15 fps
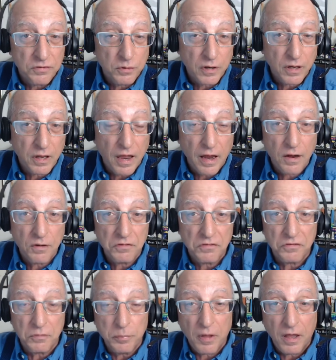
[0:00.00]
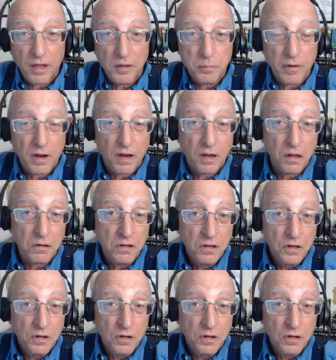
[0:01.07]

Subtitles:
your accounts, your PayPal,